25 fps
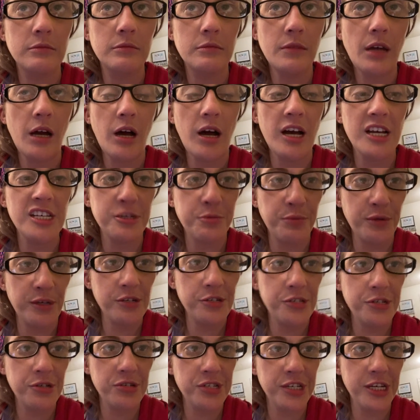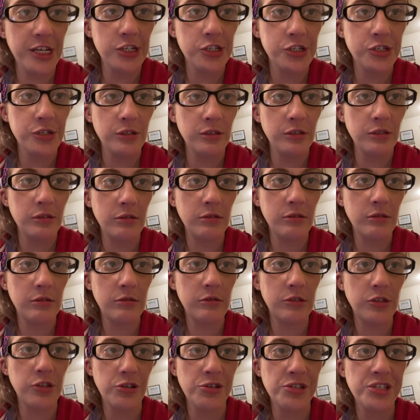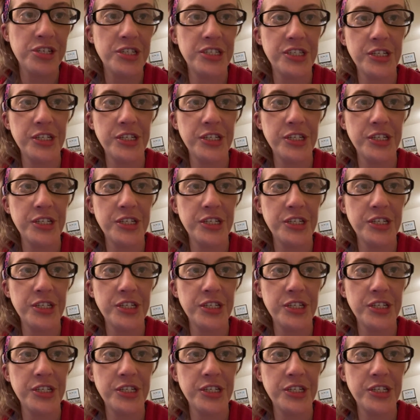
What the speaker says: hospitals are essential, nurses,